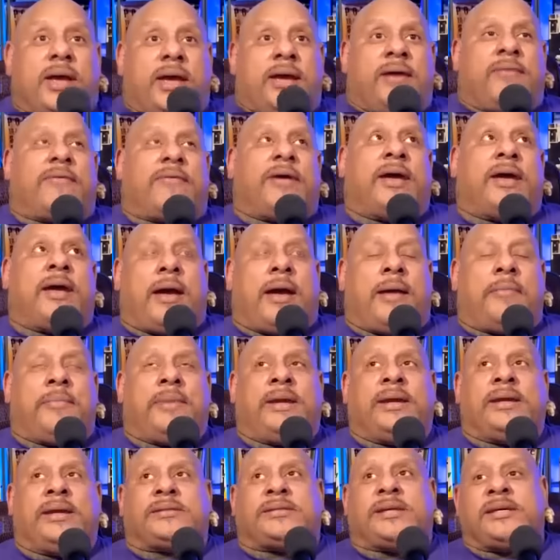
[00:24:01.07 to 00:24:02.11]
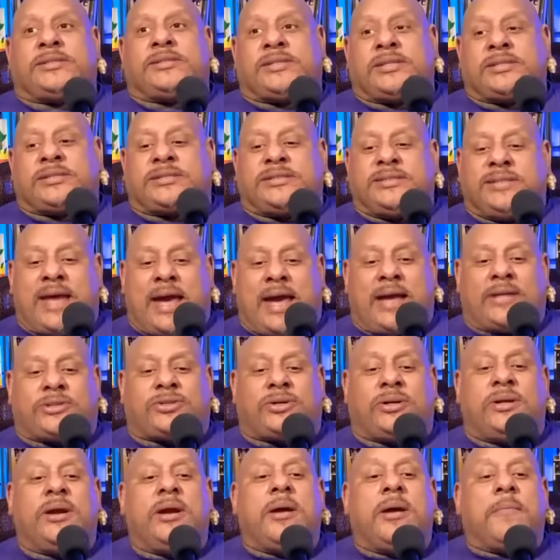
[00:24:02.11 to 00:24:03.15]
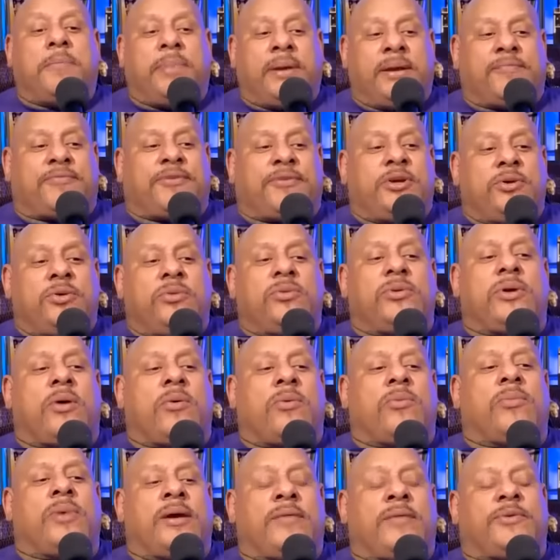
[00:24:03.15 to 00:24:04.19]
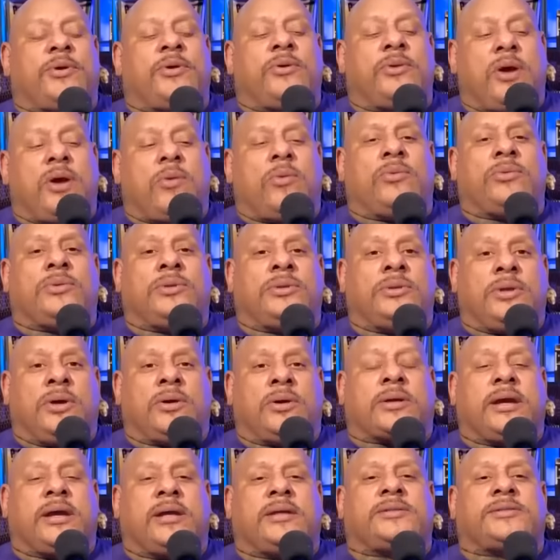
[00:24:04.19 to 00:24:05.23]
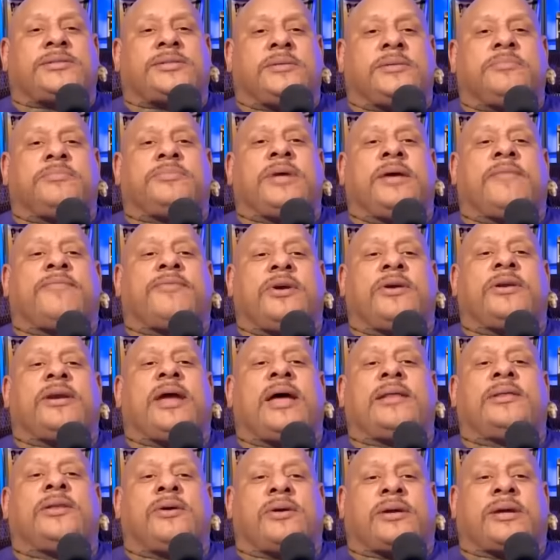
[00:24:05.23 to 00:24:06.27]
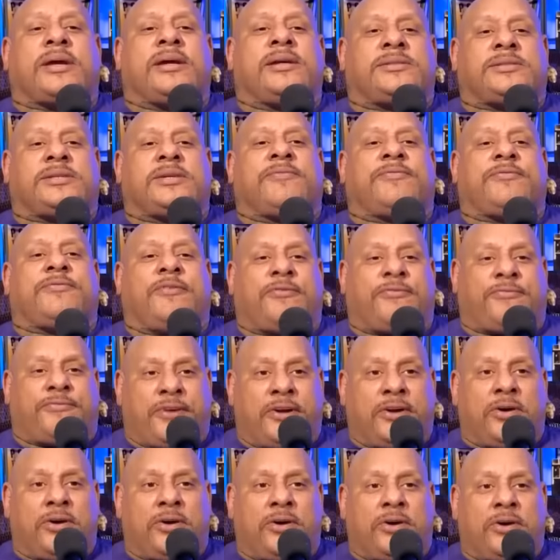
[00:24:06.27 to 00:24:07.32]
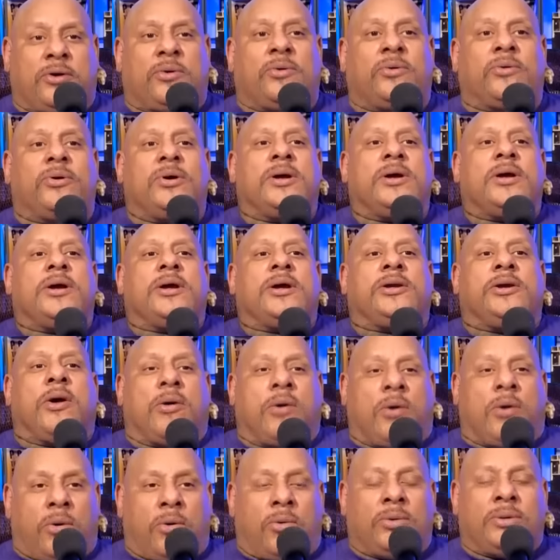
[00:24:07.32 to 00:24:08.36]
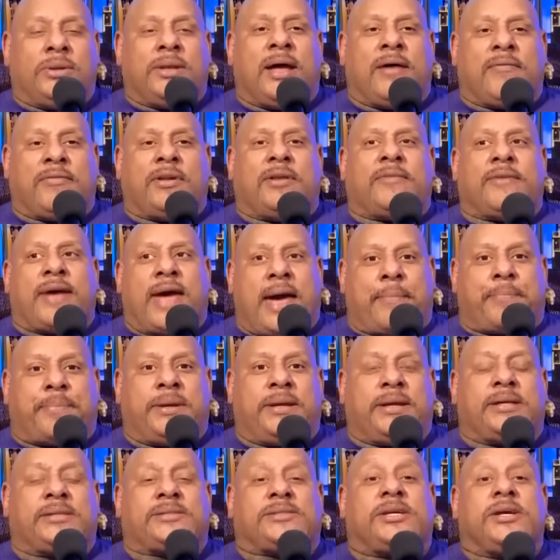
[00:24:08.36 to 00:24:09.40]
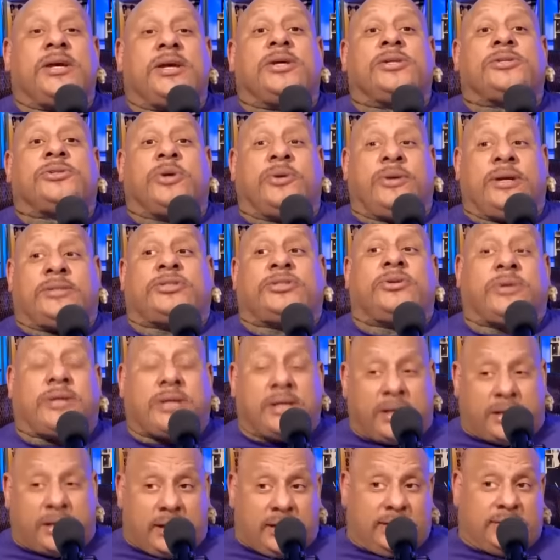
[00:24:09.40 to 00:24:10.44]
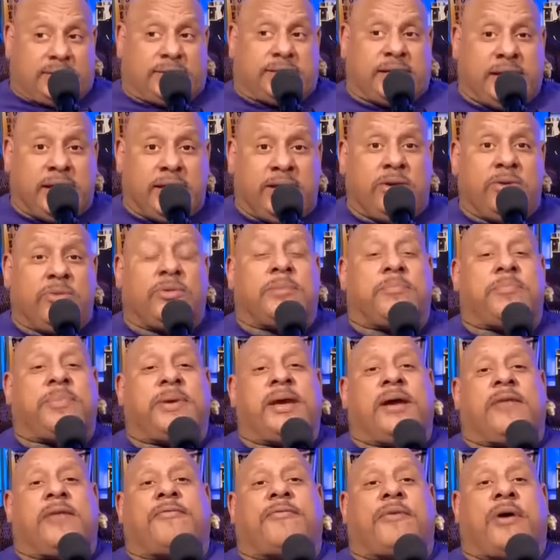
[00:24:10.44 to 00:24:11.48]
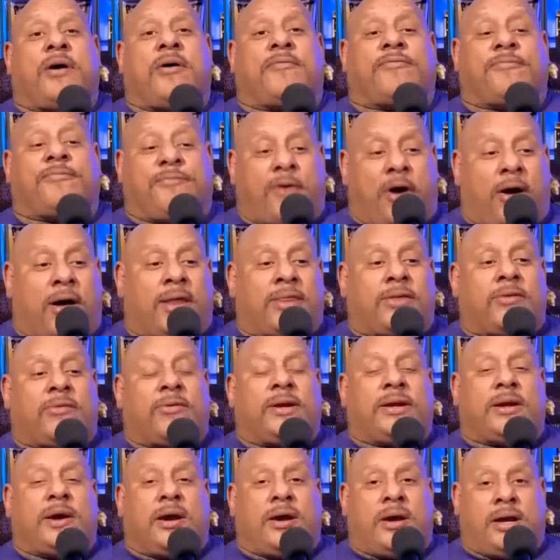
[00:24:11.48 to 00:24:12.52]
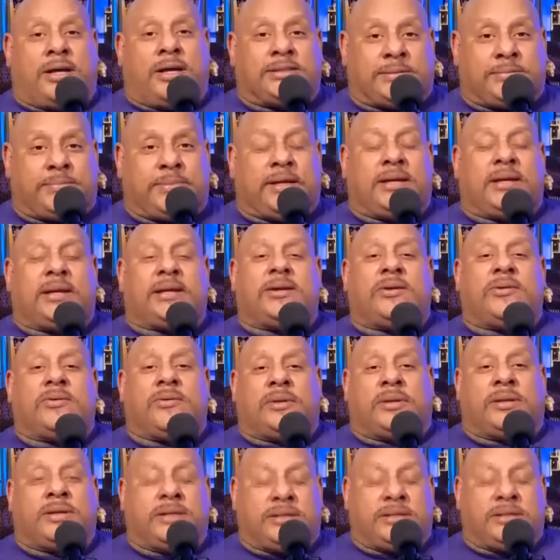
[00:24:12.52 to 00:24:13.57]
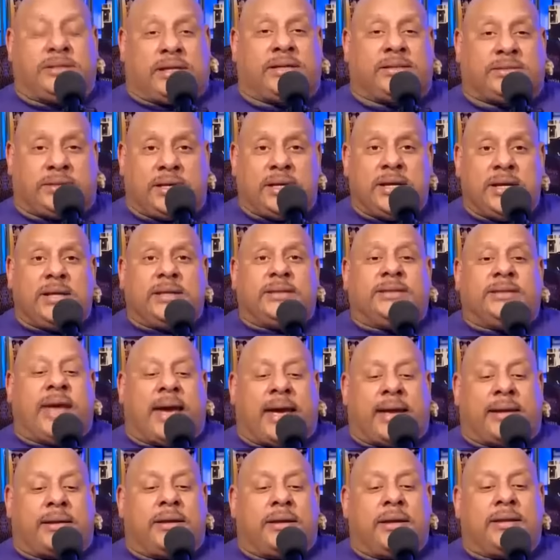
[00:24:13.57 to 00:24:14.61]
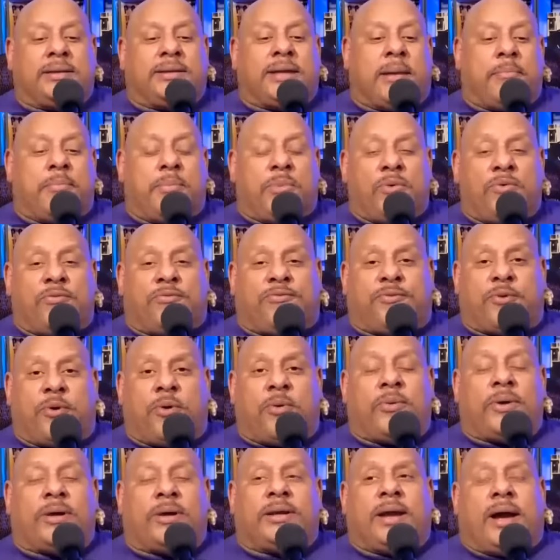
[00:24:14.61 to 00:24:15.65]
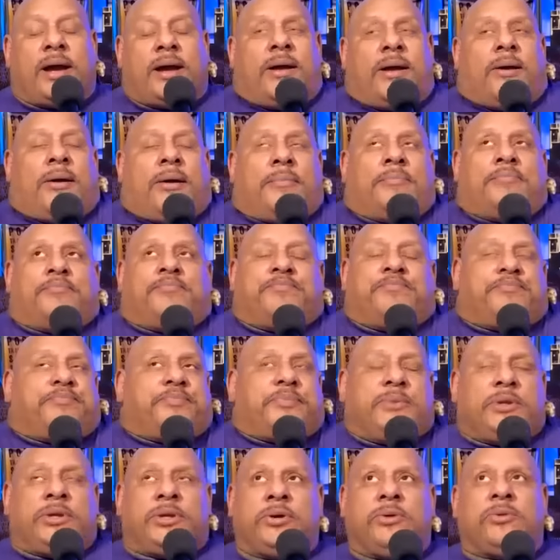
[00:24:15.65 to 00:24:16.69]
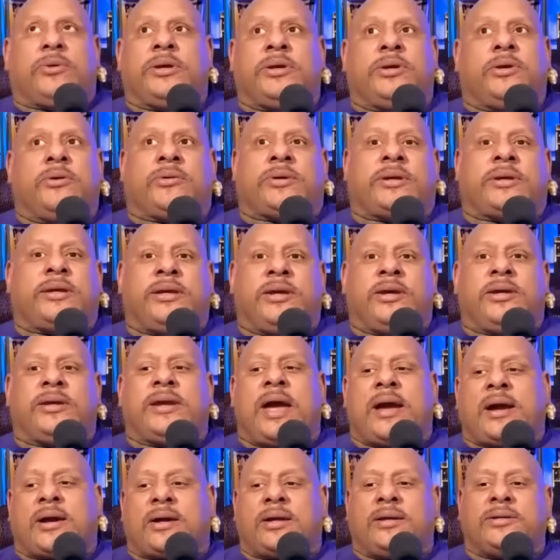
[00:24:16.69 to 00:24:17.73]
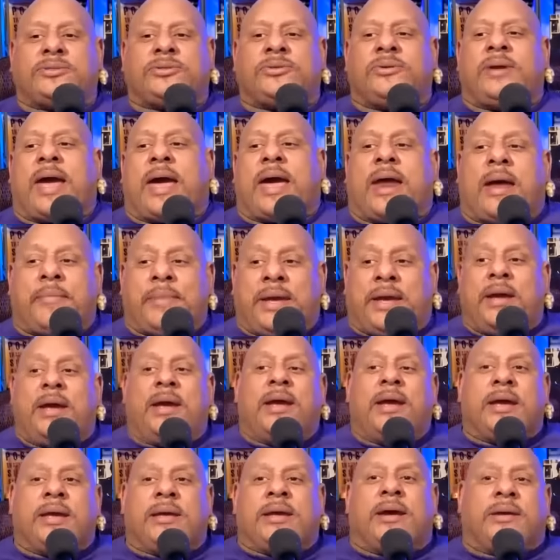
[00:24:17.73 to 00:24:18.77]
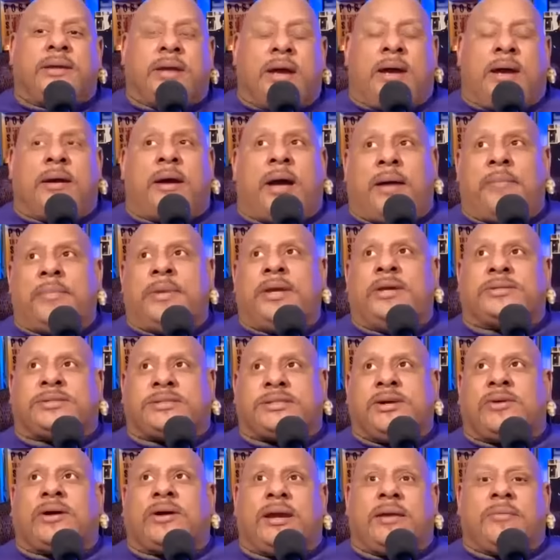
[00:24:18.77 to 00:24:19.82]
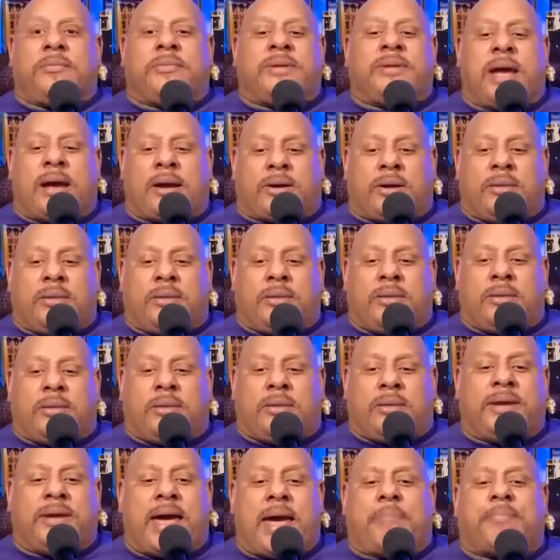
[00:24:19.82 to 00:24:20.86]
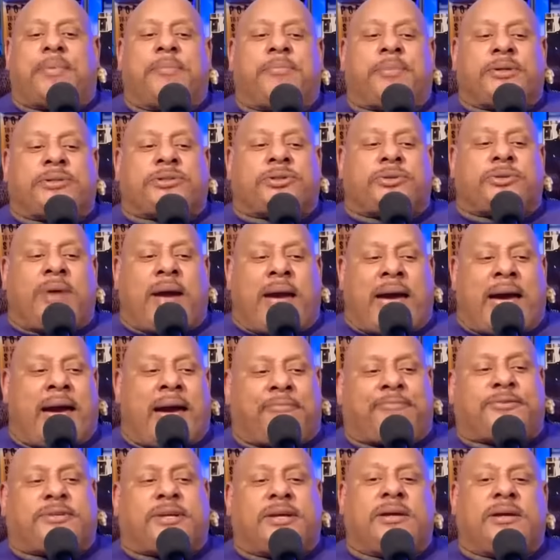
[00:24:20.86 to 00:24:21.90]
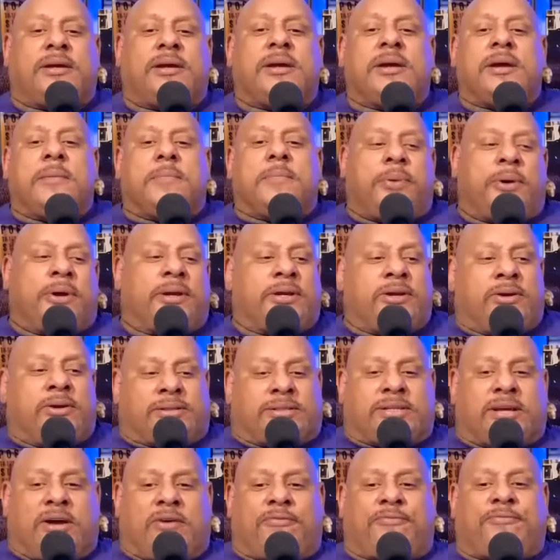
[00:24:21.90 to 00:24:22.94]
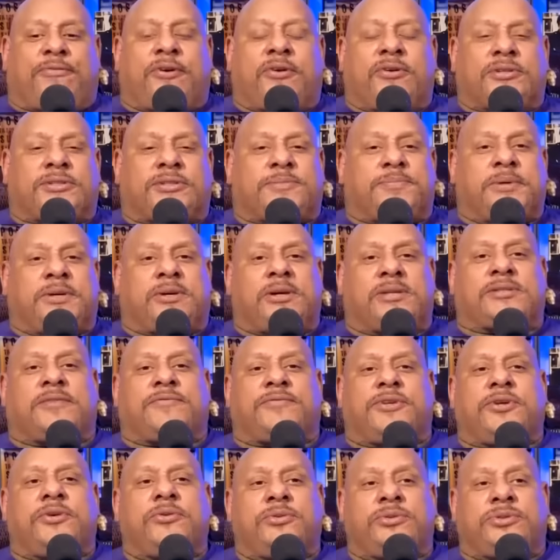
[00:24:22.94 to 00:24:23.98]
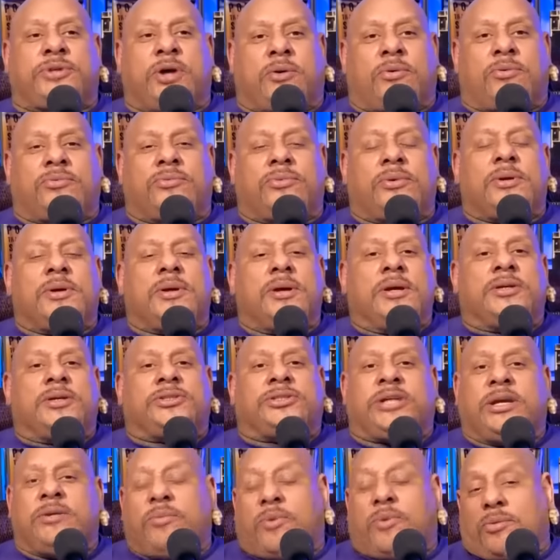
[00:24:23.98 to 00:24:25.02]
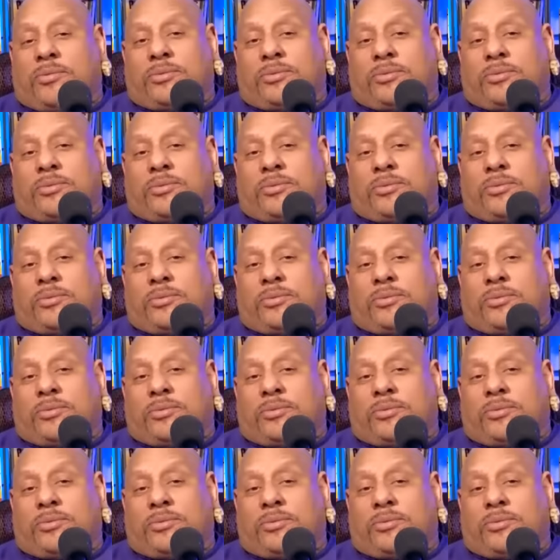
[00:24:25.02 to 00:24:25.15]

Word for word: if I mean it, it just naturally, but if you don't if you don't looking to if you're not looking to fulfill your own level of happiness so that you can continue to be a, a father and a husband and all these things that that move forward um you you you're not going to do that i mean yeah, yeah. i mean you're still gonna not gonna be happy but you have to put yourself first because if you don't she won't.